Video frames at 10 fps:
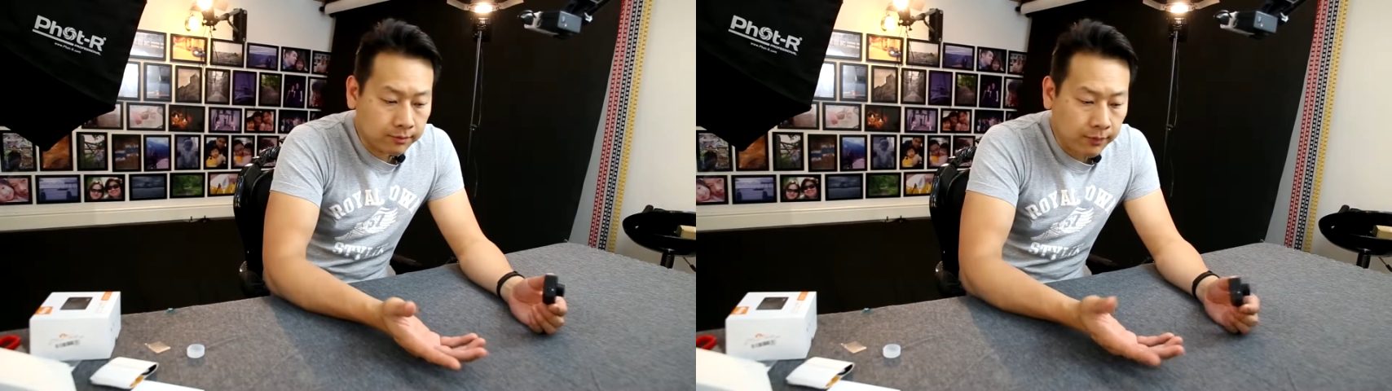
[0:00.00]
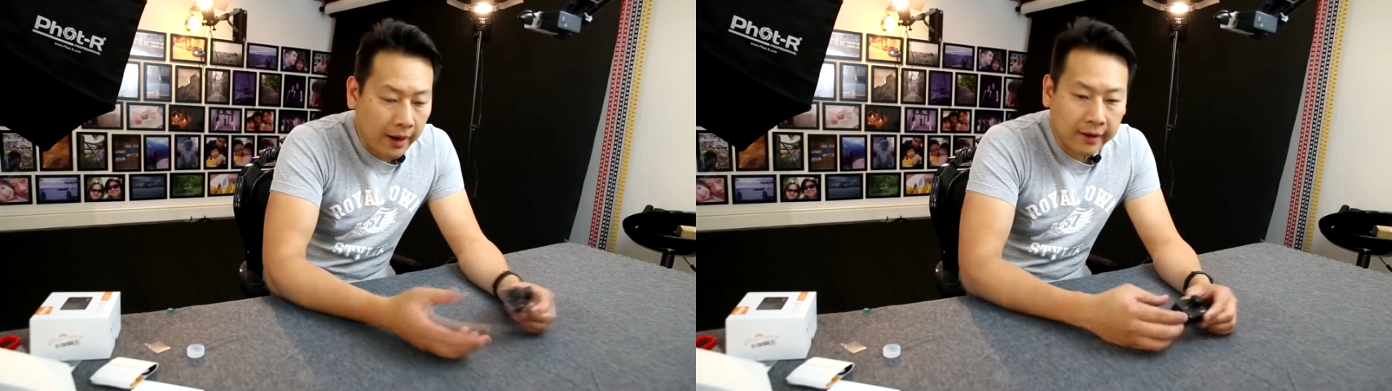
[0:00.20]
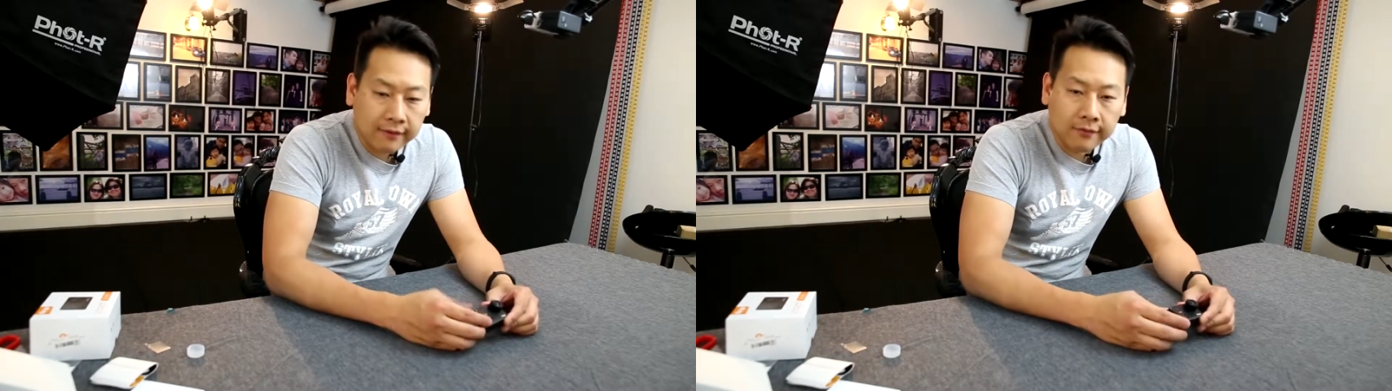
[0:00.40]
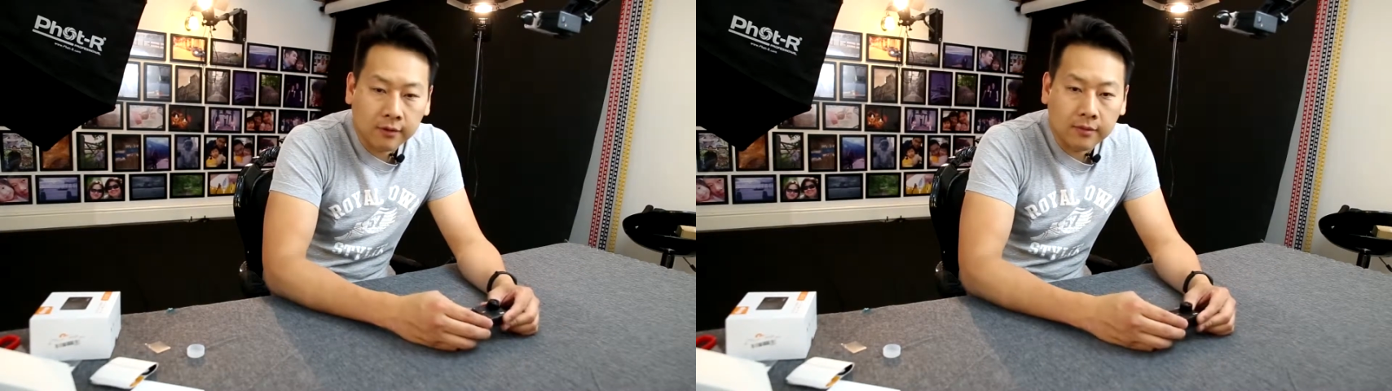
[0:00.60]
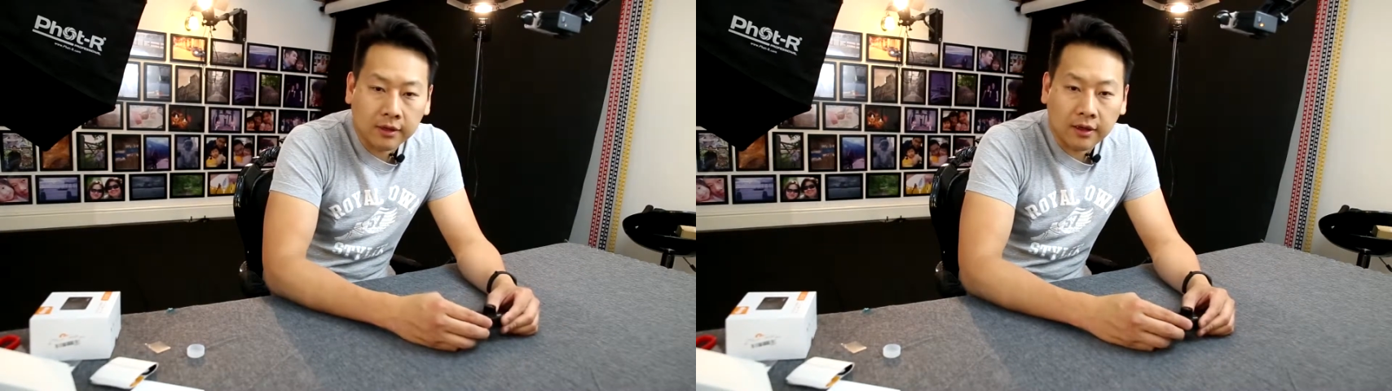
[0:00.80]
buying
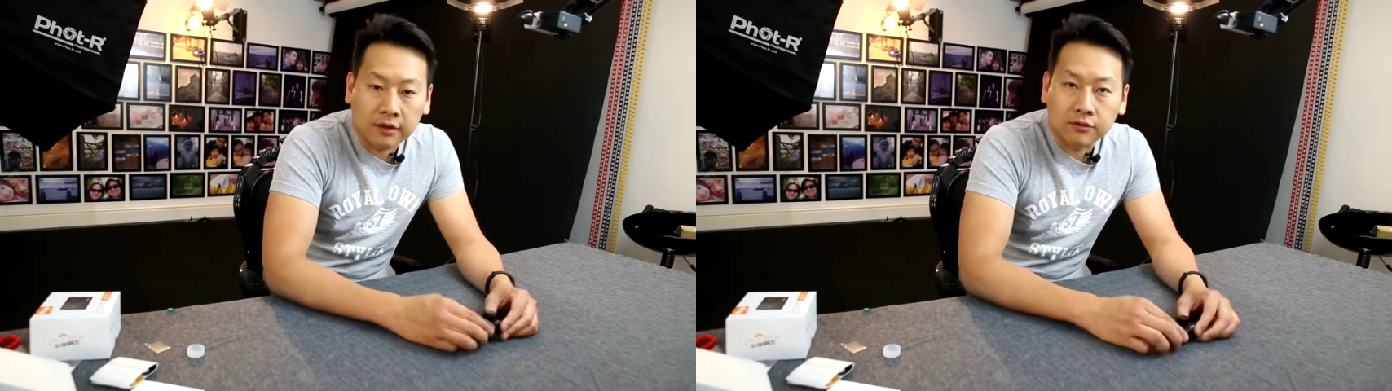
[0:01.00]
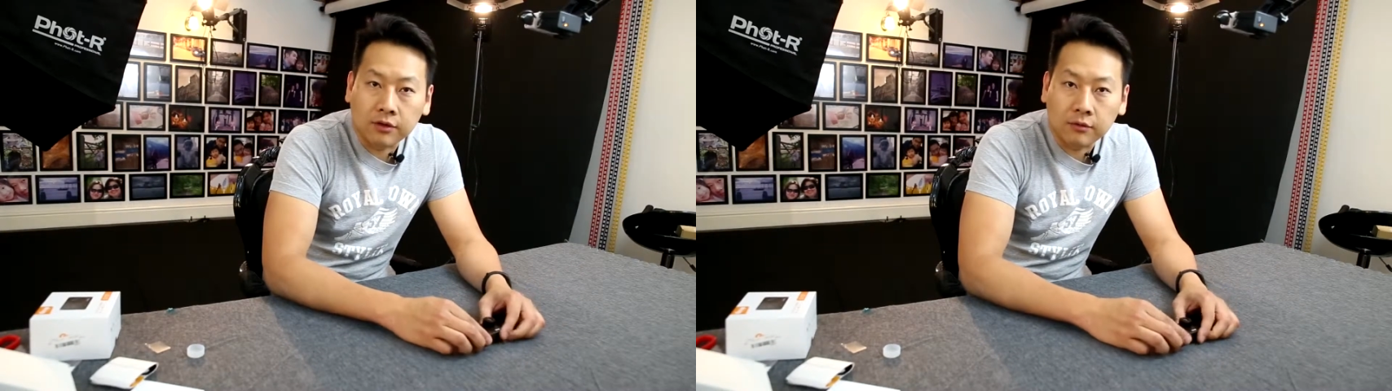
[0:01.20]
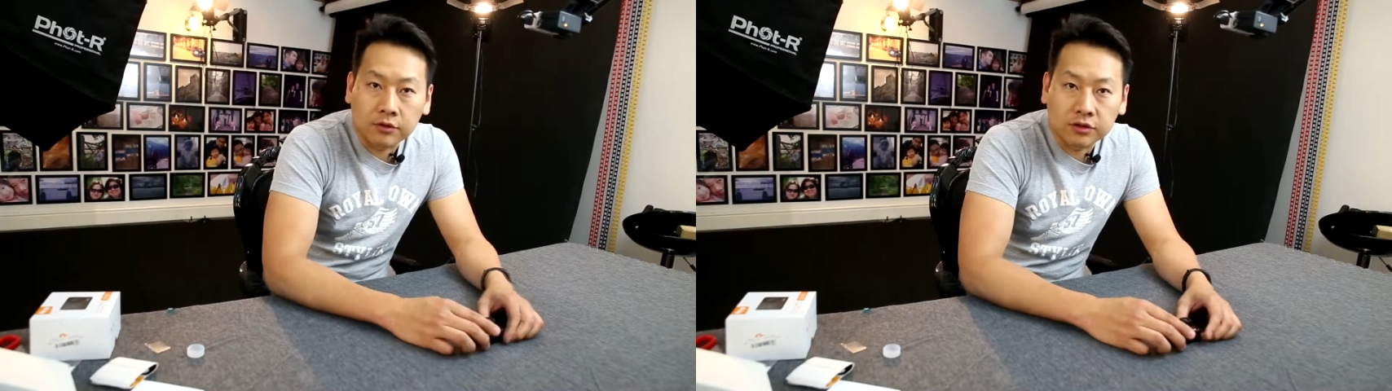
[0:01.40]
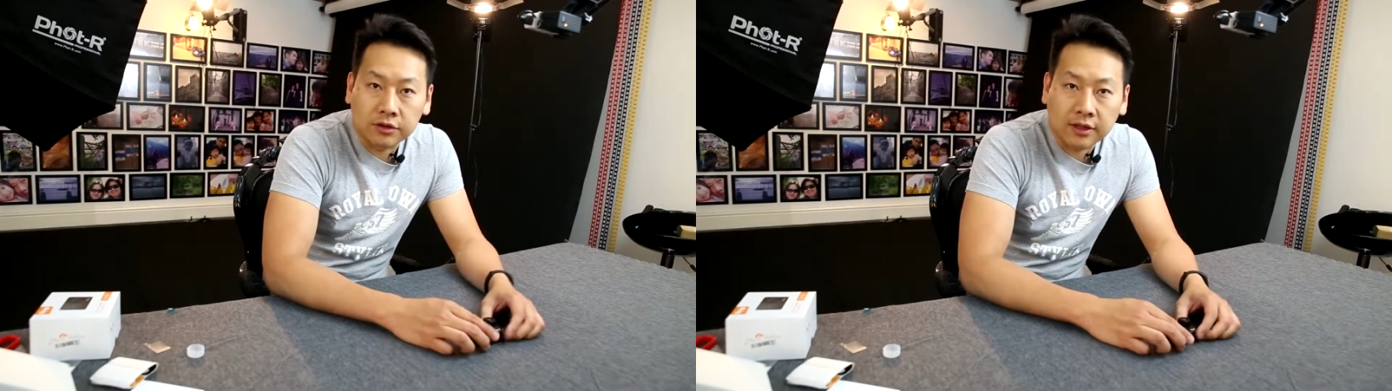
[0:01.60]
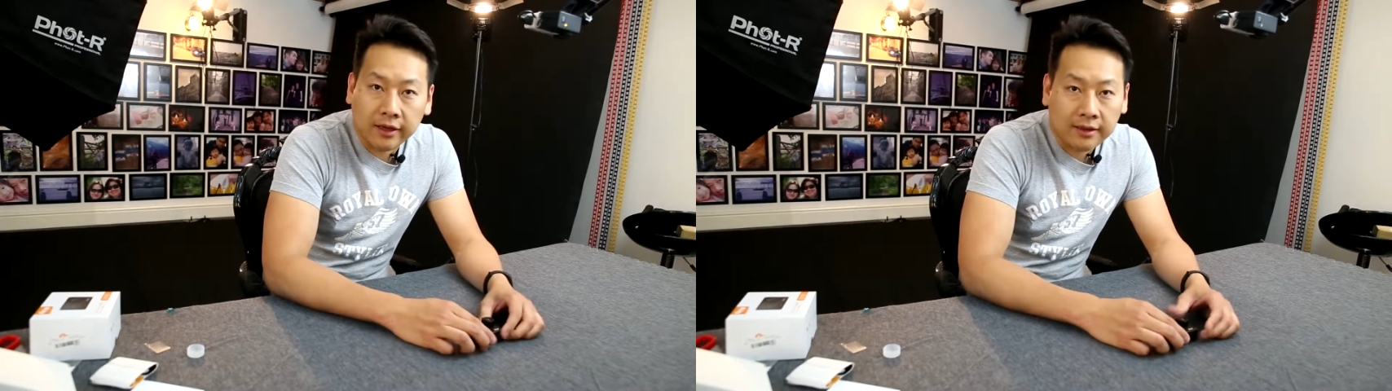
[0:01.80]
from a country which
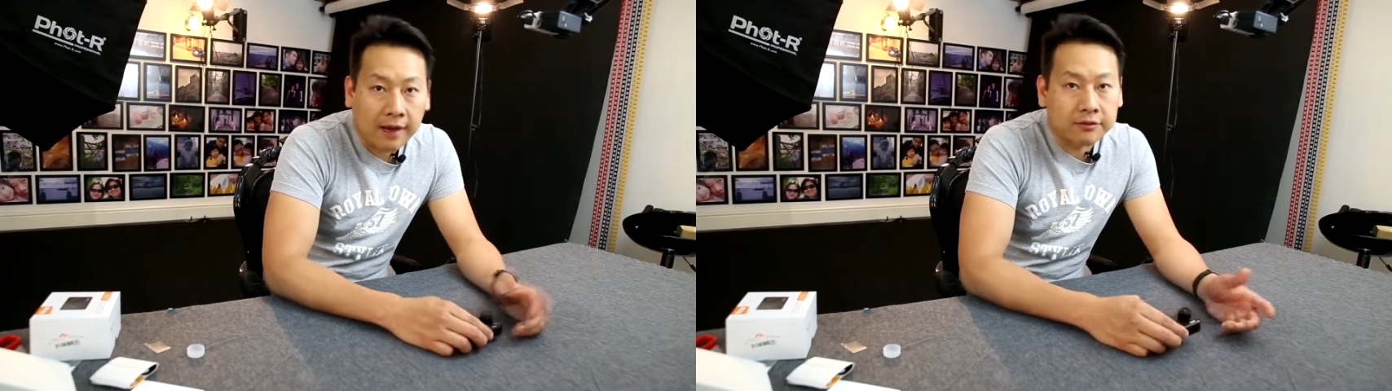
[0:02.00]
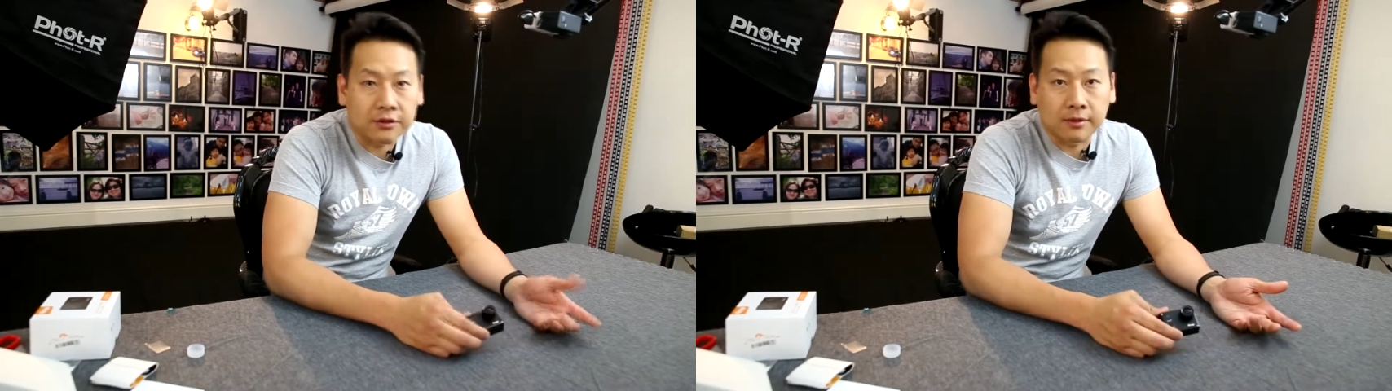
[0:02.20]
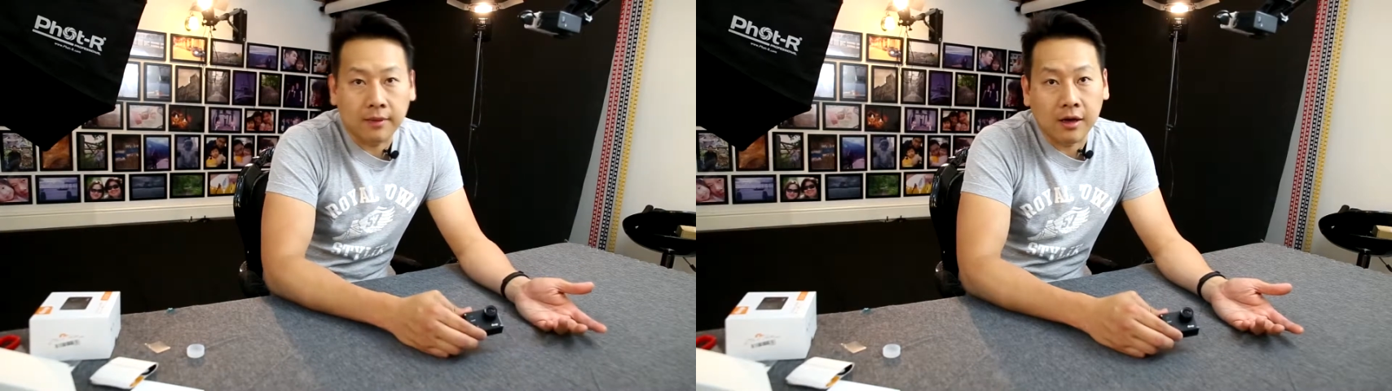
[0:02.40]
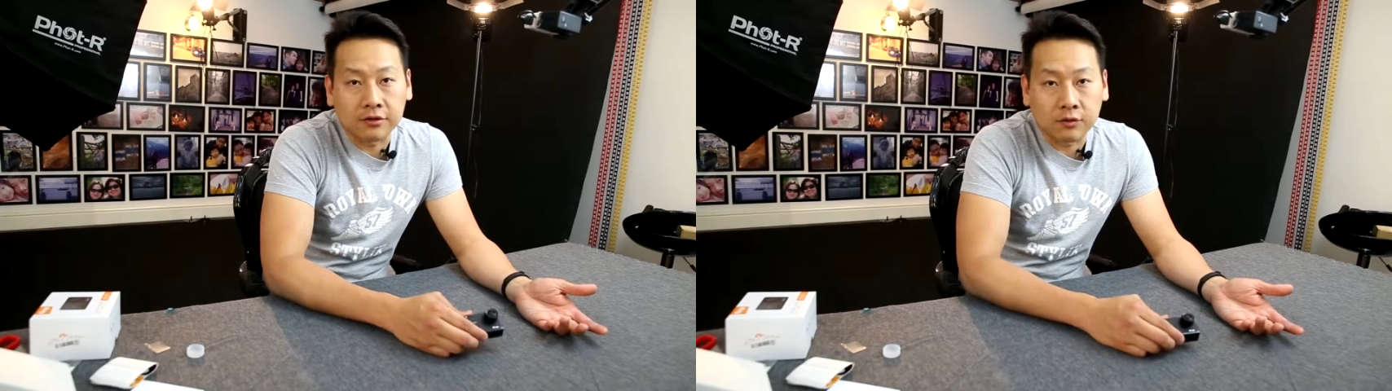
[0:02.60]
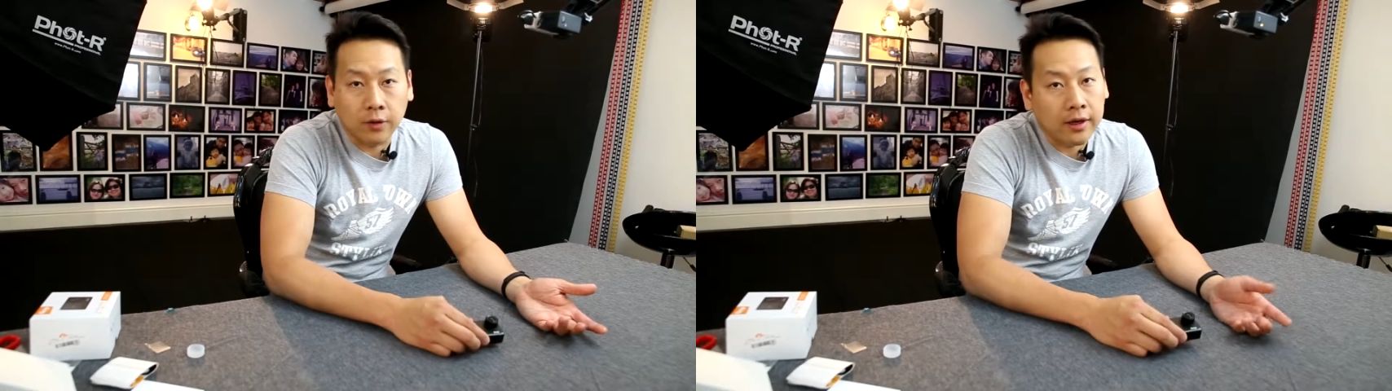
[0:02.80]
is like thousands of miles
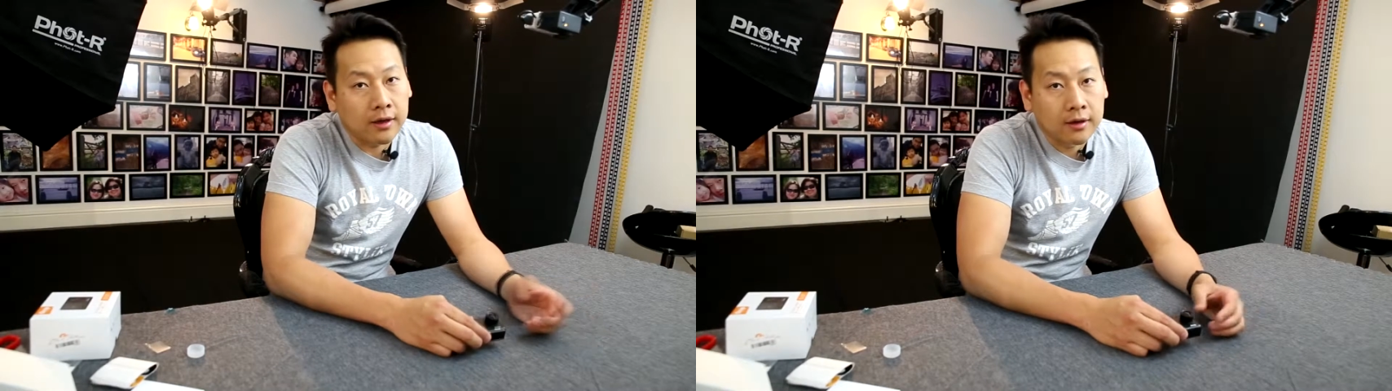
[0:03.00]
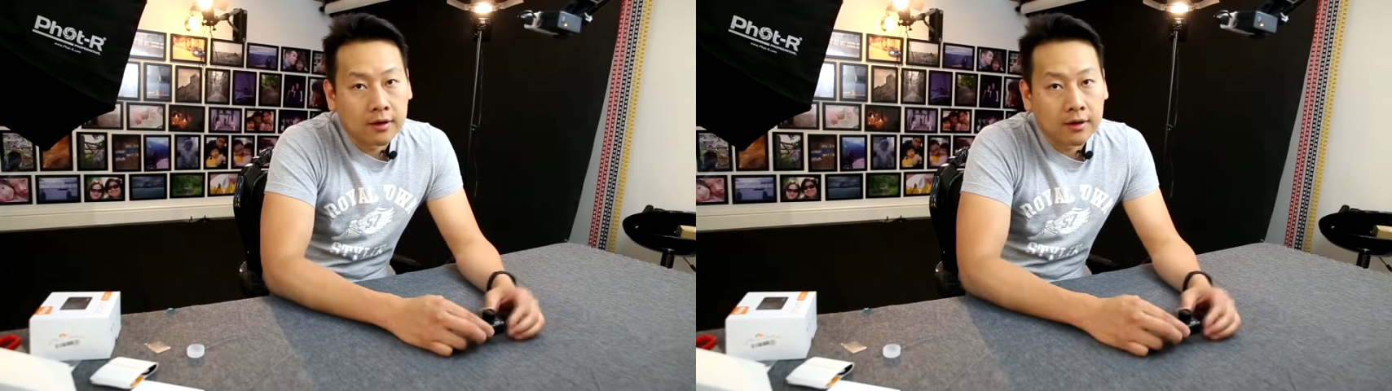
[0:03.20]
away,